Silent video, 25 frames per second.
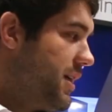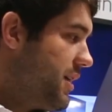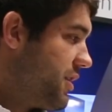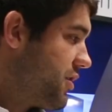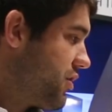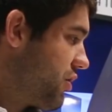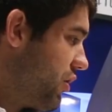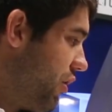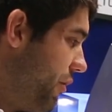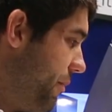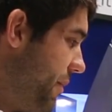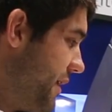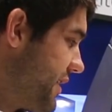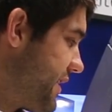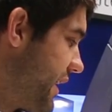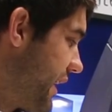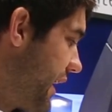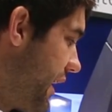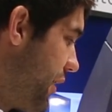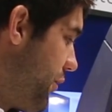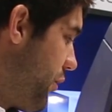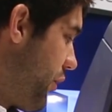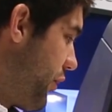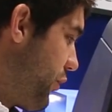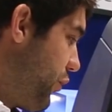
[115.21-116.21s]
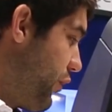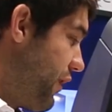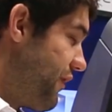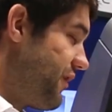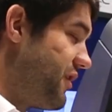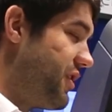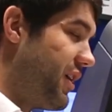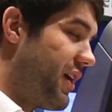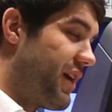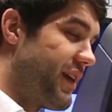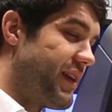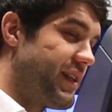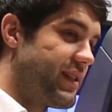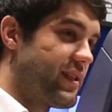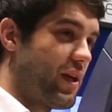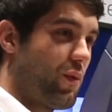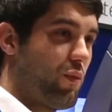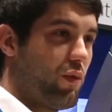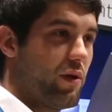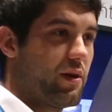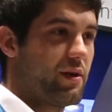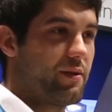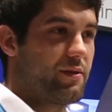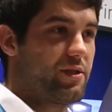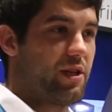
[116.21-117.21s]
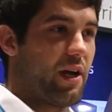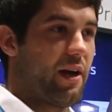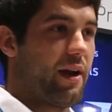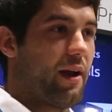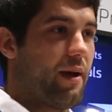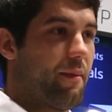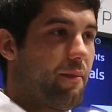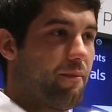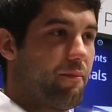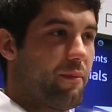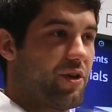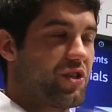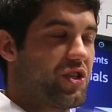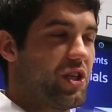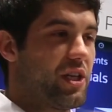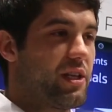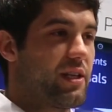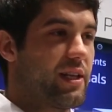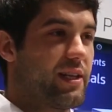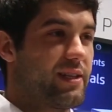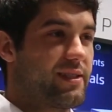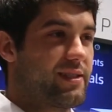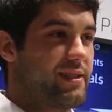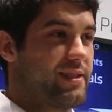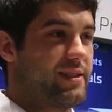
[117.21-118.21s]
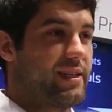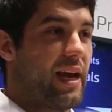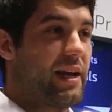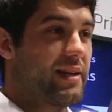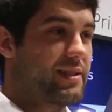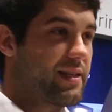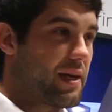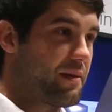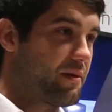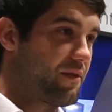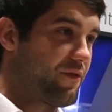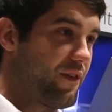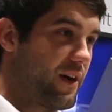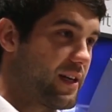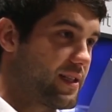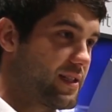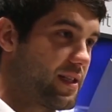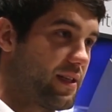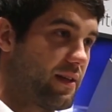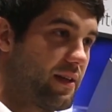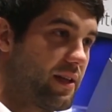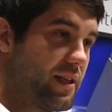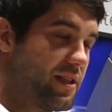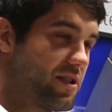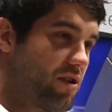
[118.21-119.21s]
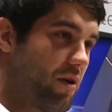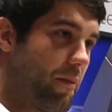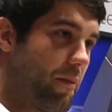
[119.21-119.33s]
So basically what we've done is that we've done a machine that's 10 times faster than its